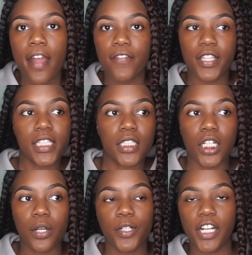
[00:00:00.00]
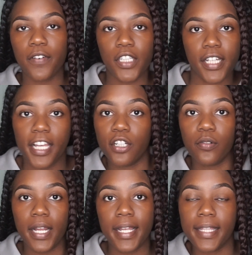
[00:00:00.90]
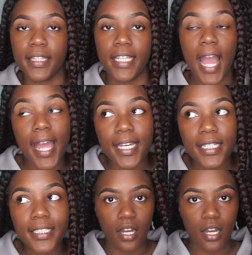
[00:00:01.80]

For this look, whichever look I create in the end.